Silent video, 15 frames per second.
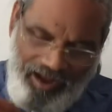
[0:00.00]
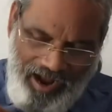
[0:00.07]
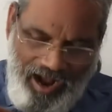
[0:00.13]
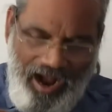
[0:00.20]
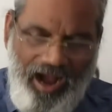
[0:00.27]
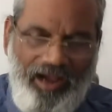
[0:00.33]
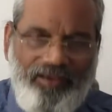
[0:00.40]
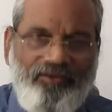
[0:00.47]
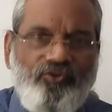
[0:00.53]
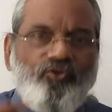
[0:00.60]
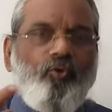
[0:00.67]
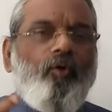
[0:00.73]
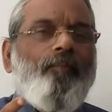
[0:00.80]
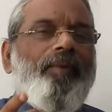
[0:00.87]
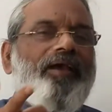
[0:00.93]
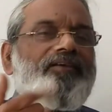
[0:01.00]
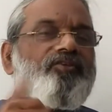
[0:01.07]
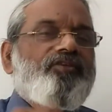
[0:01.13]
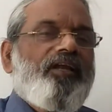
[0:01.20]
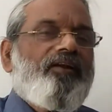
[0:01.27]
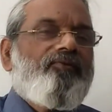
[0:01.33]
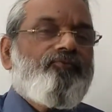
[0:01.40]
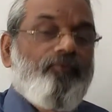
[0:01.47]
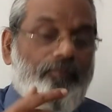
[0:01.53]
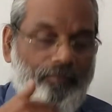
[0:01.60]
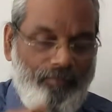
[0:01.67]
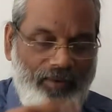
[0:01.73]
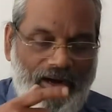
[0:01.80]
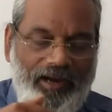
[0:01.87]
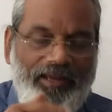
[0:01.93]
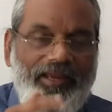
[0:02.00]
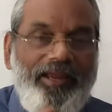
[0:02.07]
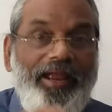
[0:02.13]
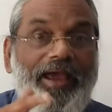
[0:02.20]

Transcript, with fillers: I saw myself, my